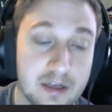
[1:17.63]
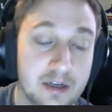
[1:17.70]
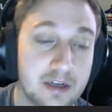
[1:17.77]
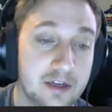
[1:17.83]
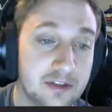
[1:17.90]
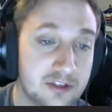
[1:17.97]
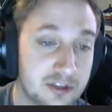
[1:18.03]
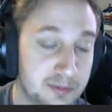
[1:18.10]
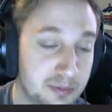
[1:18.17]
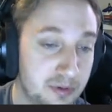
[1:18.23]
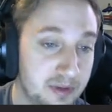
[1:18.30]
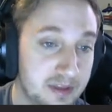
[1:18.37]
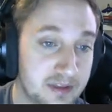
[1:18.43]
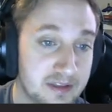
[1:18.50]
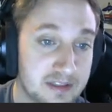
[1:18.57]
Just
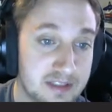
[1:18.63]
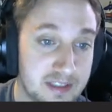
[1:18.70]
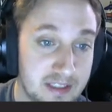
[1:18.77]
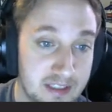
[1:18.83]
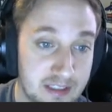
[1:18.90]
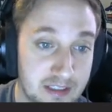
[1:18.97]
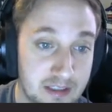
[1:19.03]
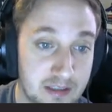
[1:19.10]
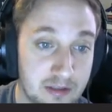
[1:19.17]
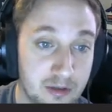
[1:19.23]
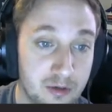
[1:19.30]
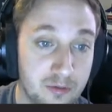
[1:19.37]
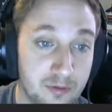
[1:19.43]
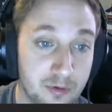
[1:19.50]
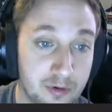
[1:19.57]
playing this E
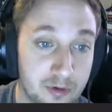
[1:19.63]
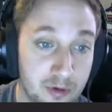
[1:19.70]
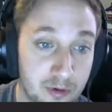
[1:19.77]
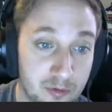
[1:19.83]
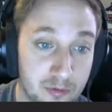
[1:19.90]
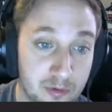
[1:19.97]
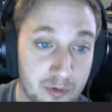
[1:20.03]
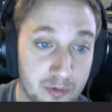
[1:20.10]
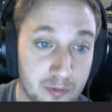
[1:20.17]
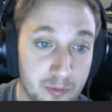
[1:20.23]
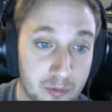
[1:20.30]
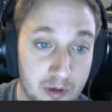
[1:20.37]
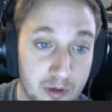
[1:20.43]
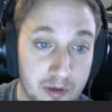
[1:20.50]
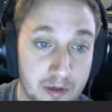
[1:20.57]
over and over,
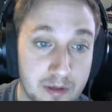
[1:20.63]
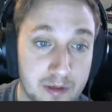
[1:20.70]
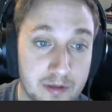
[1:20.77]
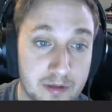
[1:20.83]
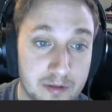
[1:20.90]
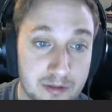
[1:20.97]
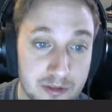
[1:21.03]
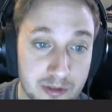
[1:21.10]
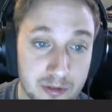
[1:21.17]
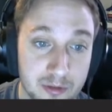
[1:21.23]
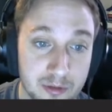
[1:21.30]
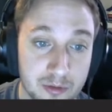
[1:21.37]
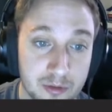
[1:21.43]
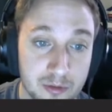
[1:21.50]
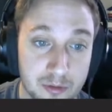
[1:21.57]
1, 2,
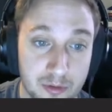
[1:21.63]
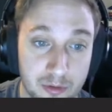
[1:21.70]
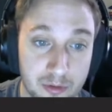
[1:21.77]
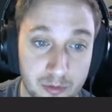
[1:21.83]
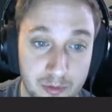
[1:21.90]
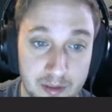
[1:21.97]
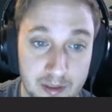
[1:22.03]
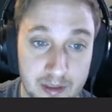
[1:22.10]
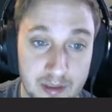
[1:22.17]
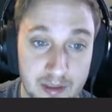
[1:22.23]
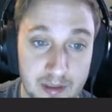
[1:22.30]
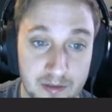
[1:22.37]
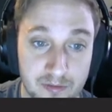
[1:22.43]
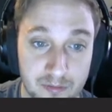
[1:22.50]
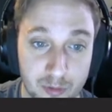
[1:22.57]

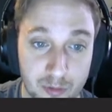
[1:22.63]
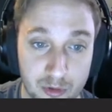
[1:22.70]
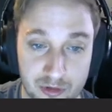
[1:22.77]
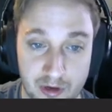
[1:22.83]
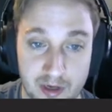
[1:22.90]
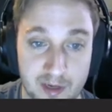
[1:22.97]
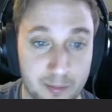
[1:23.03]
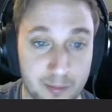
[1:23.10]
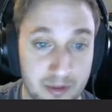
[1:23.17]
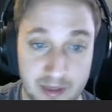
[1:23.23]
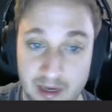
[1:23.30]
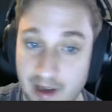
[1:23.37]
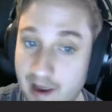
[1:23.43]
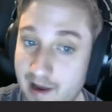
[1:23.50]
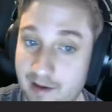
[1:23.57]
3, 4, trying to bring
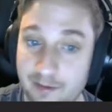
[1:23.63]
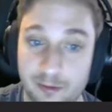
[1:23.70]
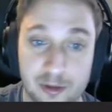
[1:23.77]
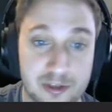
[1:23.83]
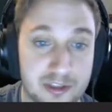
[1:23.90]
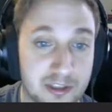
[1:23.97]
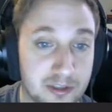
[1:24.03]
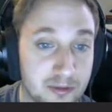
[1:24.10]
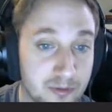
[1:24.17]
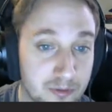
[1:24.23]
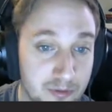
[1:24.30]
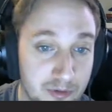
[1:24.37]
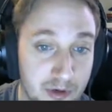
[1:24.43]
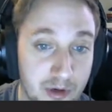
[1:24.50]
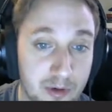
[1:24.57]
every single
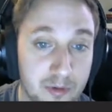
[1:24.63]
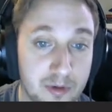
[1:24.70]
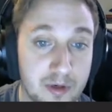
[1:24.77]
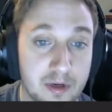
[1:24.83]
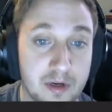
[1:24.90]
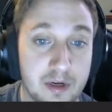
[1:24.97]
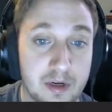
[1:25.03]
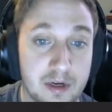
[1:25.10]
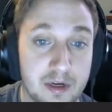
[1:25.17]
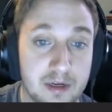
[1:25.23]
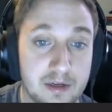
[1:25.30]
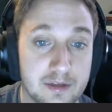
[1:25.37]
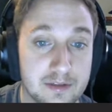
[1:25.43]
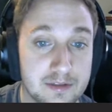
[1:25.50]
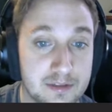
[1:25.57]
note
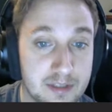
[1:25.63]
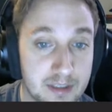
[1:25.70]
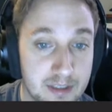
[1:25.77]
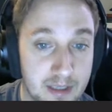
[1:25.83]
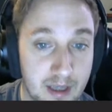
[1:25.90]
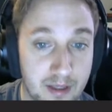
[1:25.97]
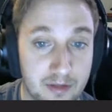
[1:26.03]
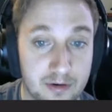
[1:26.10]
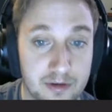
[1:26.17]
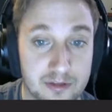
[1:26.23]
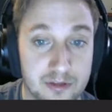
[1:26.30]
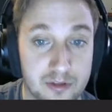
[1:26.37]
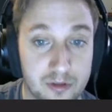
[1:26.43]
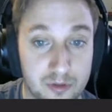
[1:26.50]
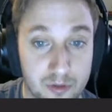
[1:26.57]
together as
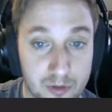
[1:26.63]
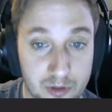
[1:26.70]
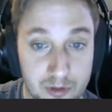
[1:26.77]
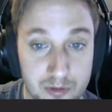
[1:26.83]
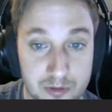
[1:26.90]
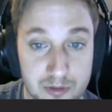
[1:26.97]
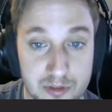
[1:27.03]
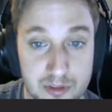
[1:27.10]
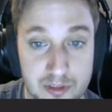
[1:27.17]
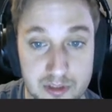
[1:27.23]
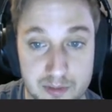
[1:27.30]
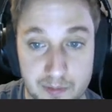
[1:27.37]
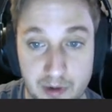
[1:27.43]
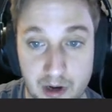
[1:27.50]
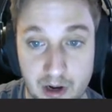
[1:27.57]
close as
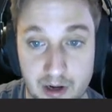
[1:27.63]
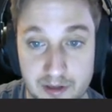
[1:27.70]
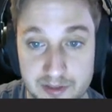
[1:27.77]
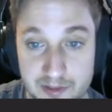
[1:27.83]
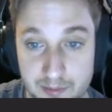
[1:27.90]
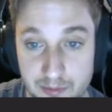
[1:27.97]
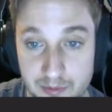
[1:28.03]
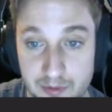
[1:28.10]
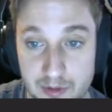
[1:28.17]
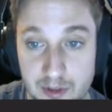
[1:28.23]
possible.